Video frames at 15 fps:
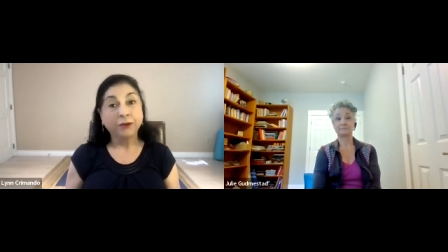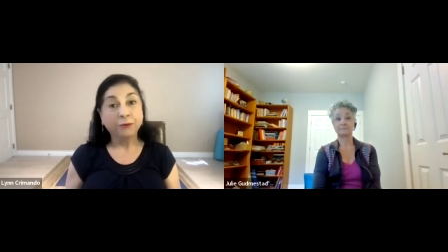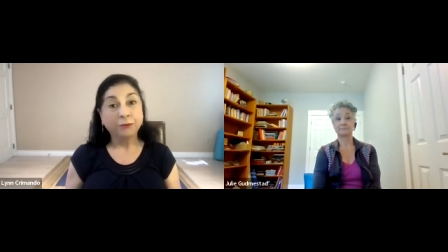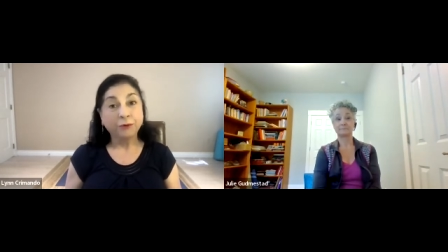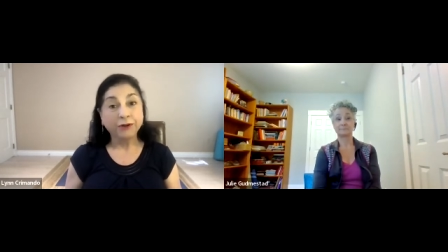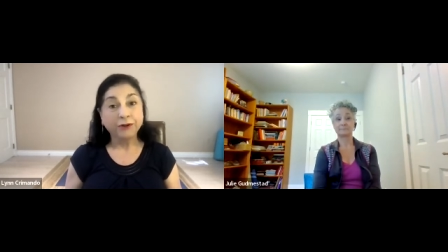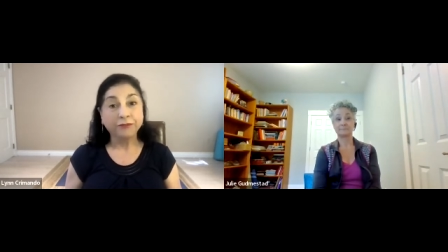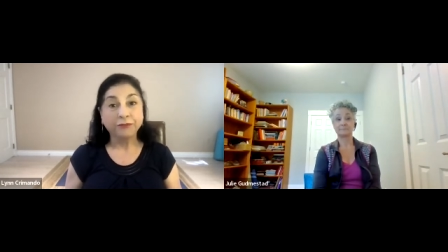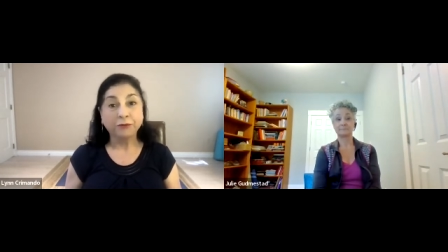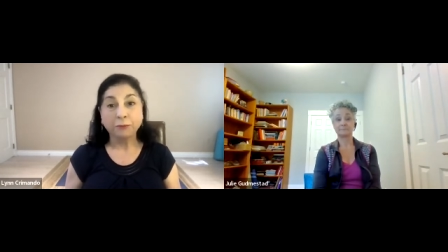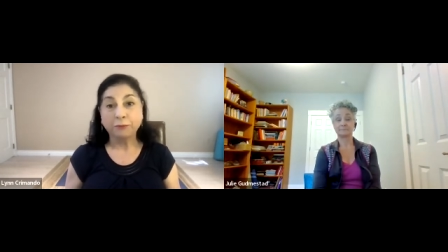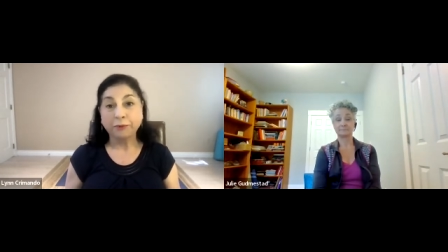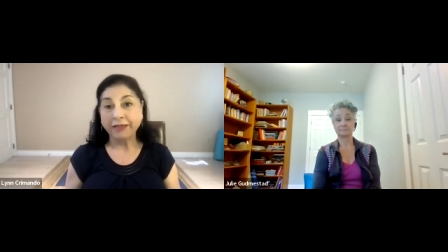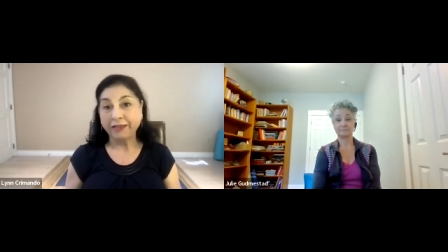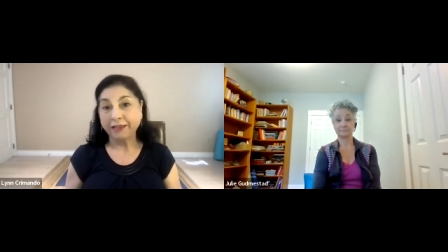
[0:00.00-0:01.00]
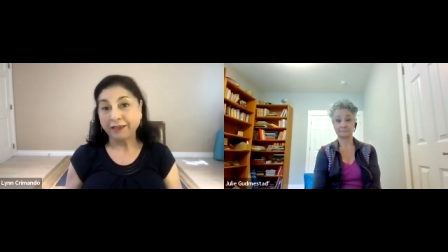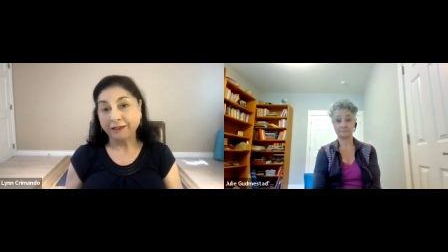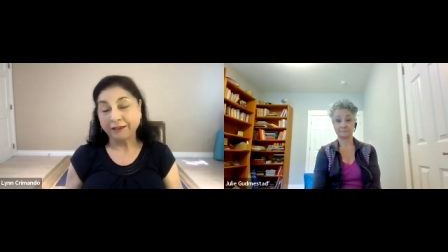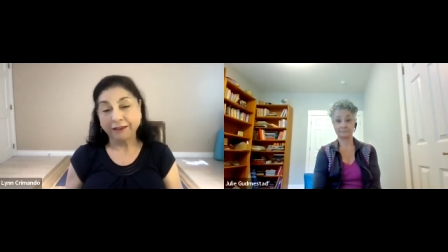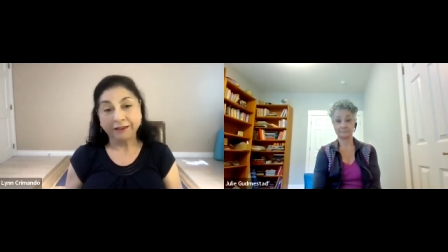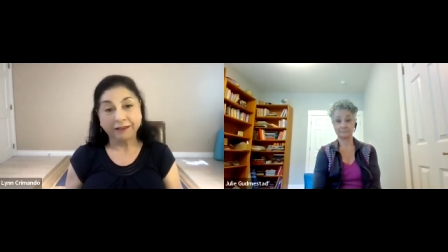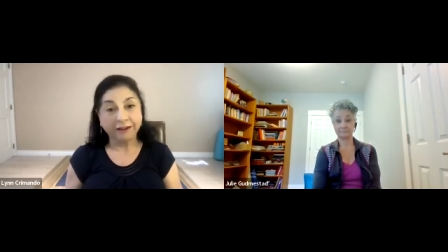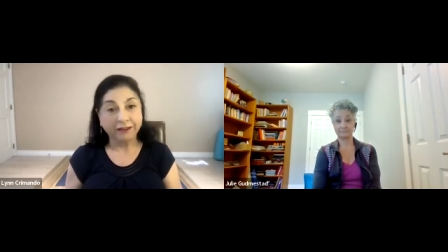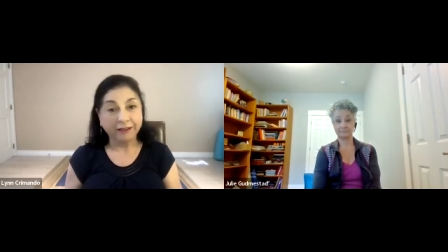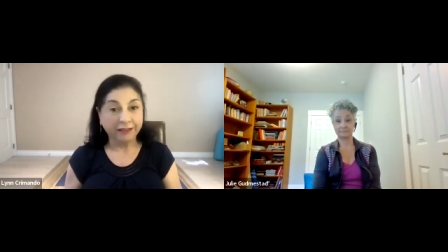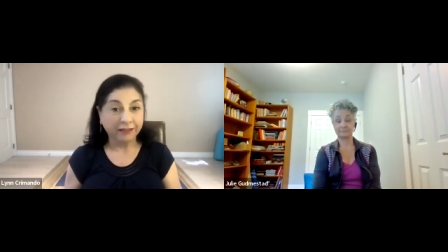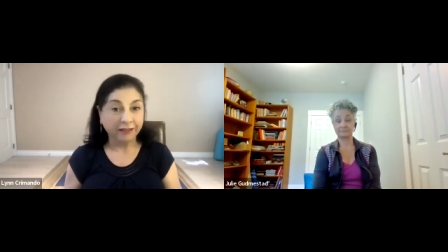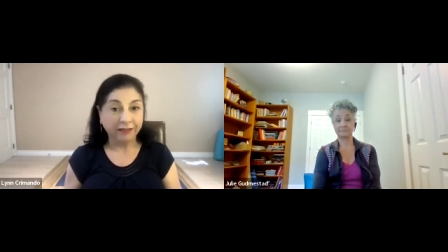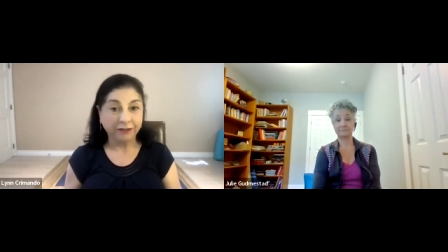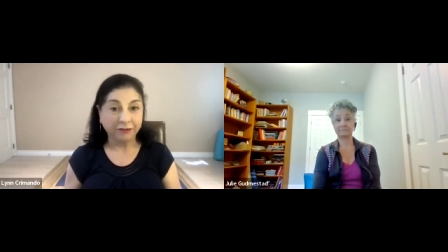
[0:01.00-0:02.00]
wonderful biking and
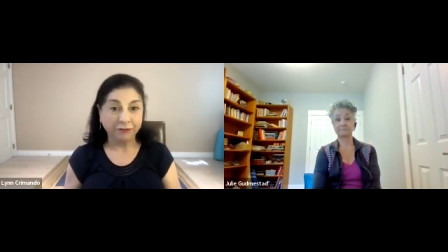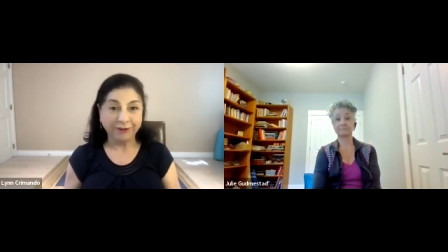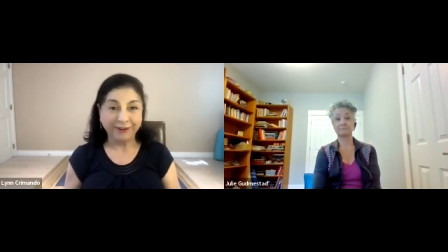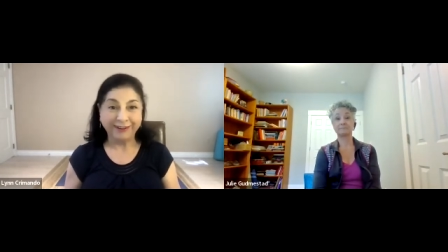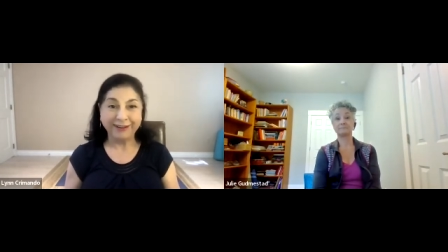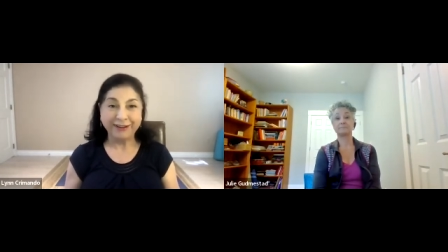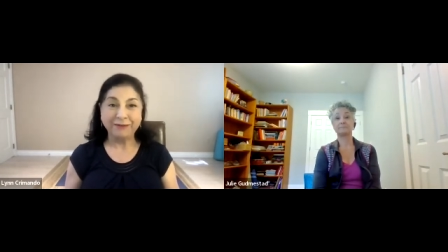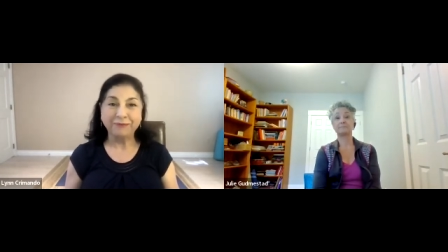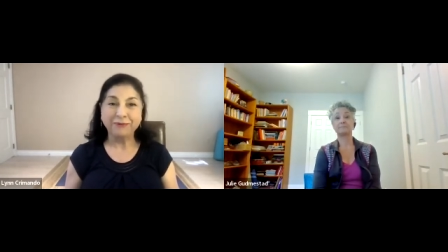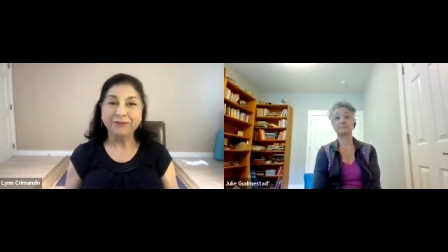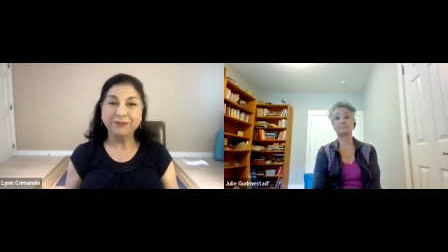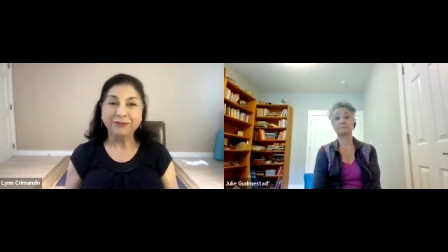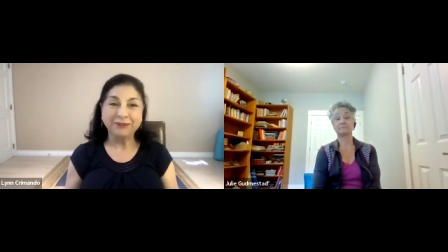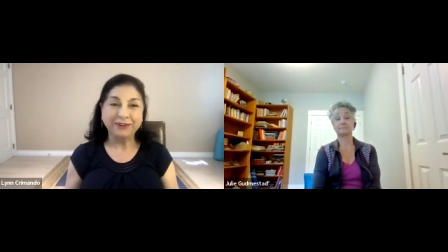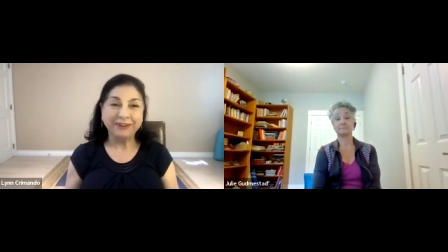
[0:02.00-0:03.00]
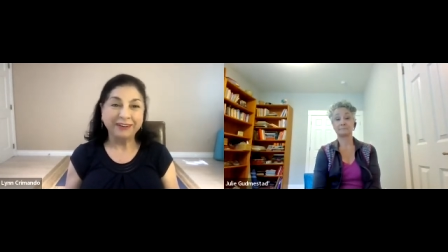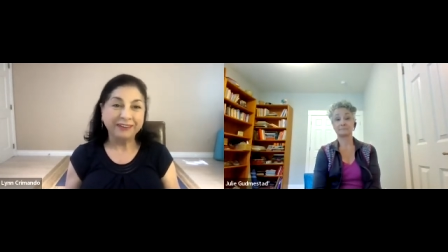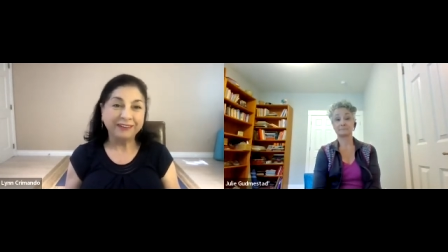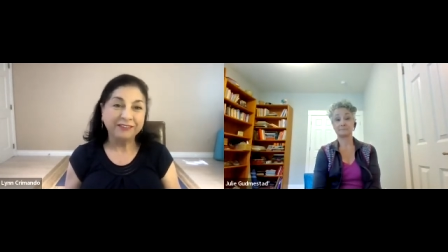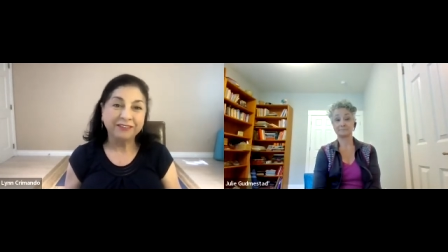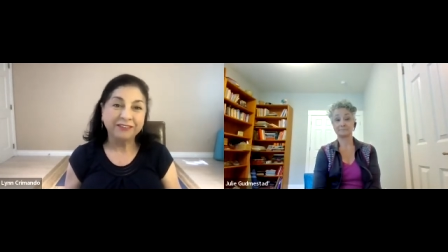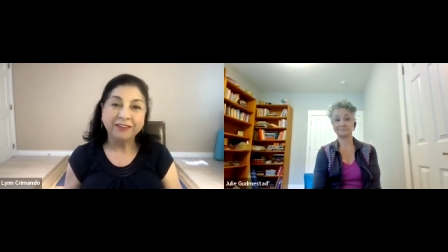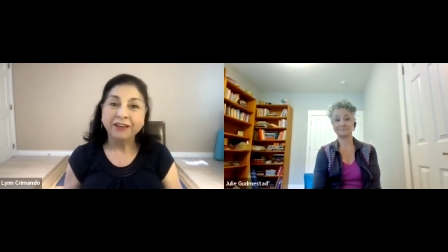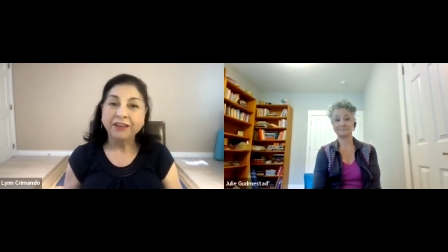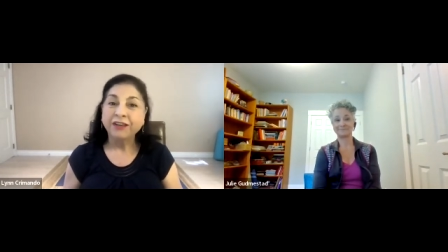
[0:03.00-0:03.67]
hiking and running opportunities,